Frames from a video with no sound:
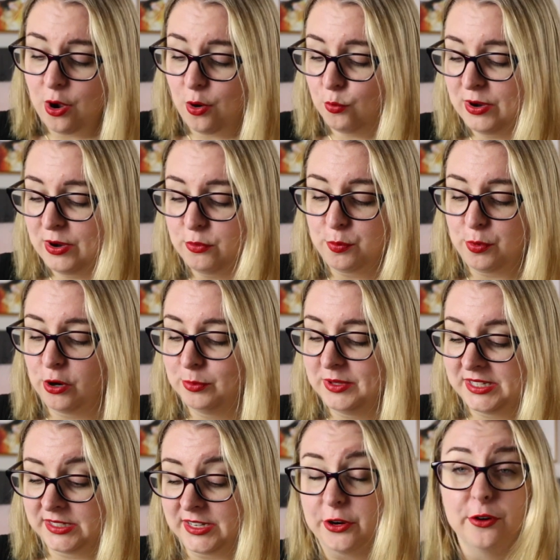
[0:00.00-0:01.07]
We will probably
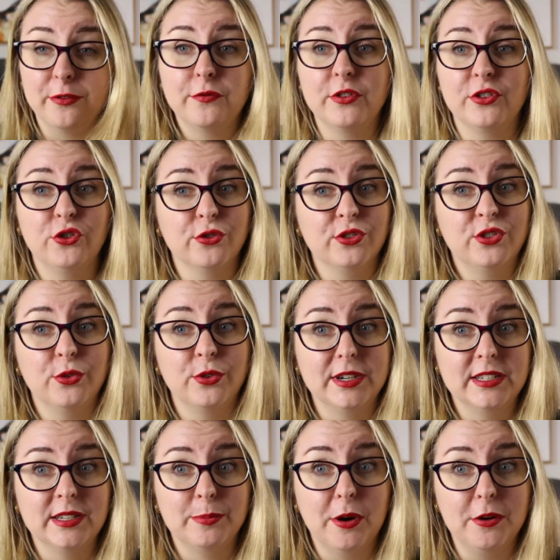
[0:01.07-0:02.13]
start off with short
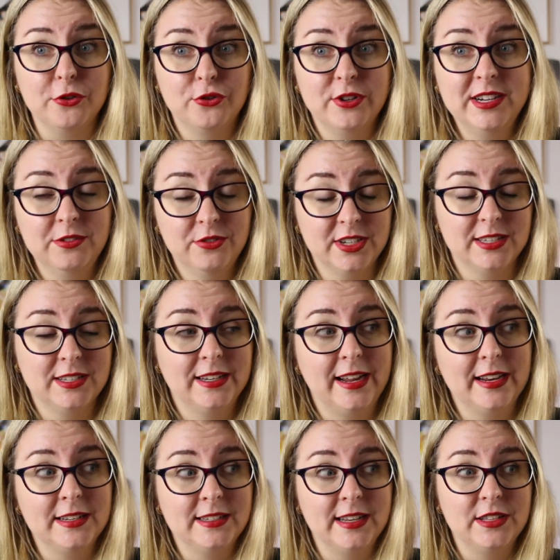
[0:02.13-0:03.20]
stories and poetry just to
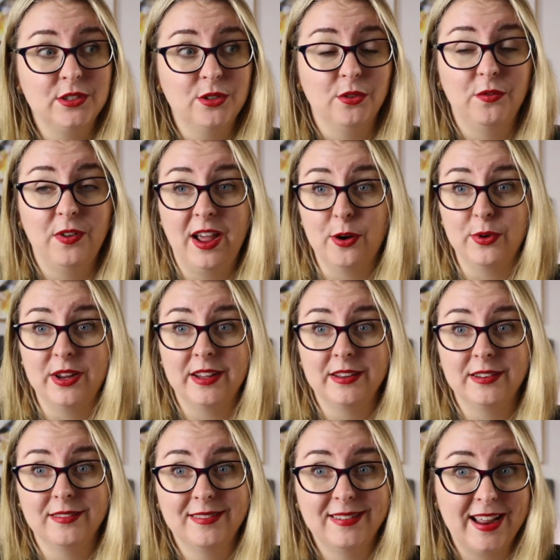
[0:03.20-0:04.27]
get a sense of how we
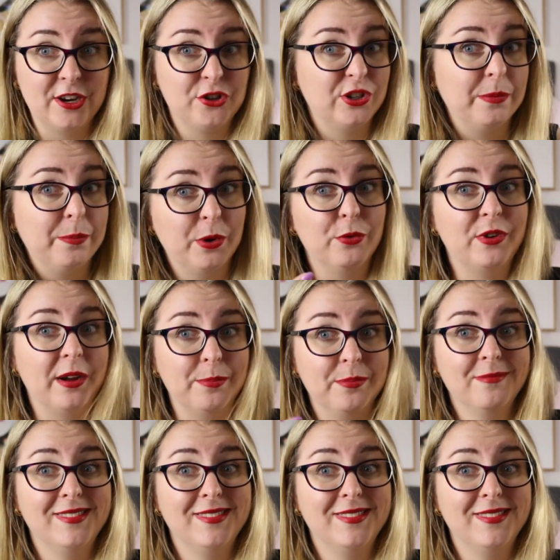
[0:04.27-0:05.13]
can actually build up